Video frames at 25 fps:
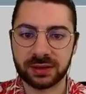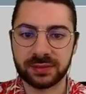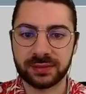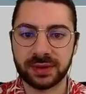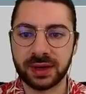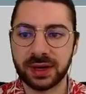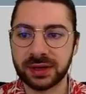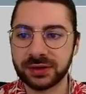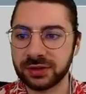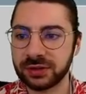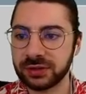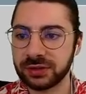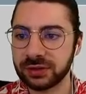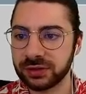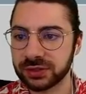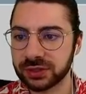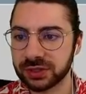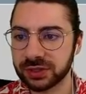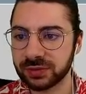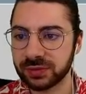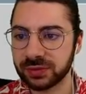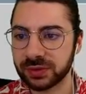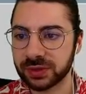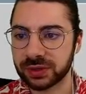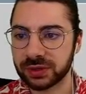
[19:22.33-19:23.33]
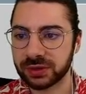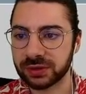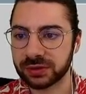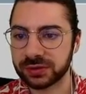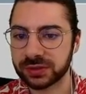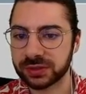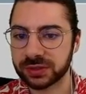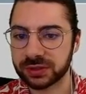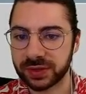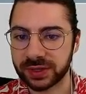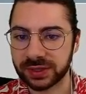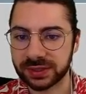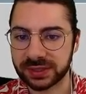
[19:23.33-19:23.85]
I don't usually want to go
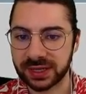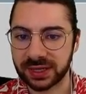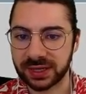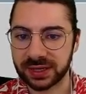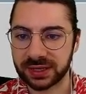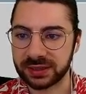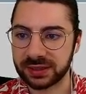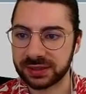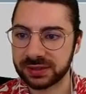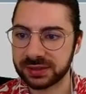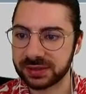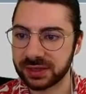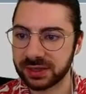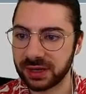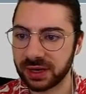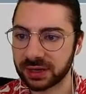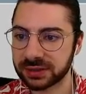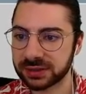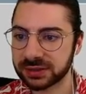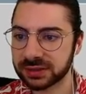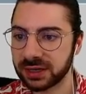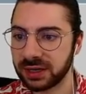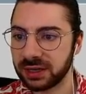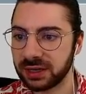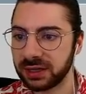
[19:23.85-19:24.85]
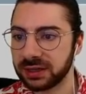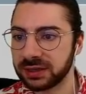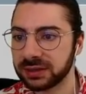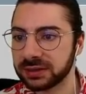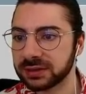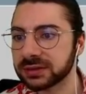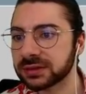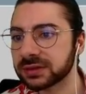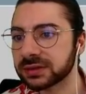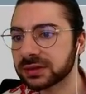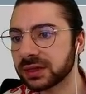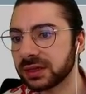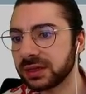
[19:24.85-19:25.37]
straight down into this darkest color.
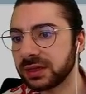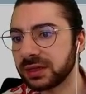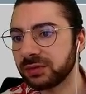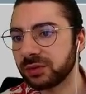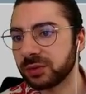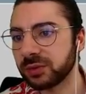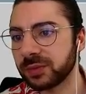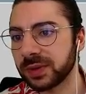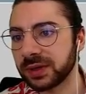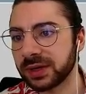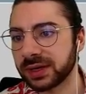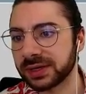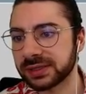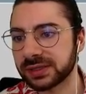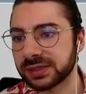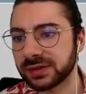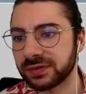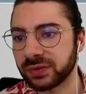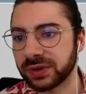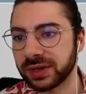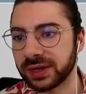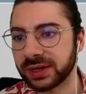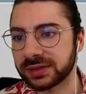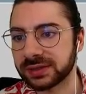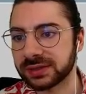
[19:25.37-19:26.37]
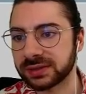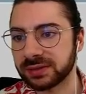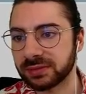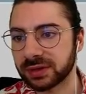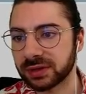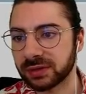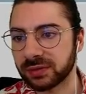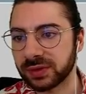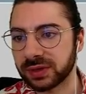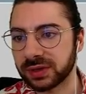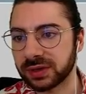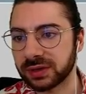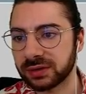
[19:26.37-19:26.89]
It would be nice if we had something that
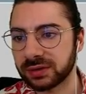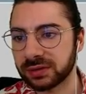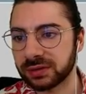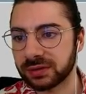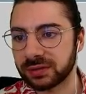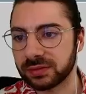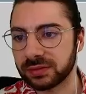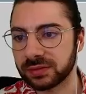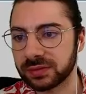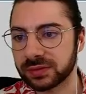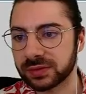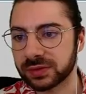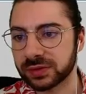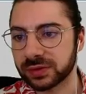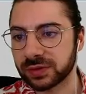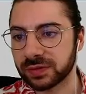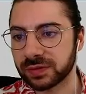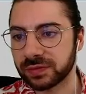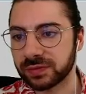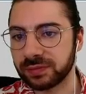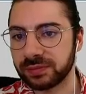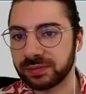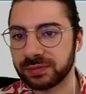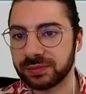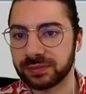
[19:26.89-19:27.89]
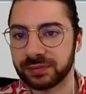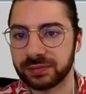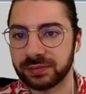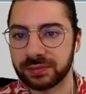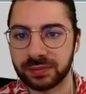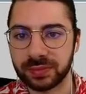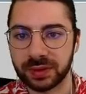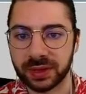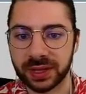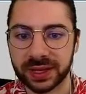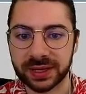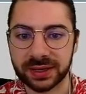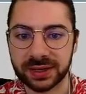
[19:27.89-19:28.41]
we could sort of
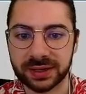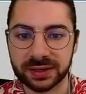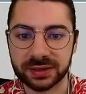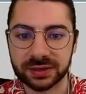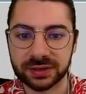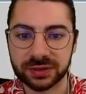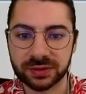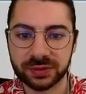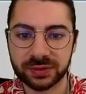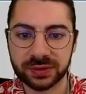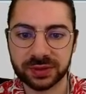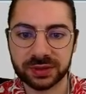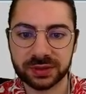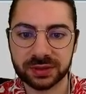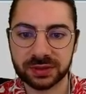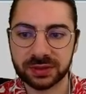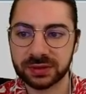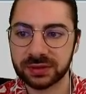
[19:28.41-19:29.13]
blend into it.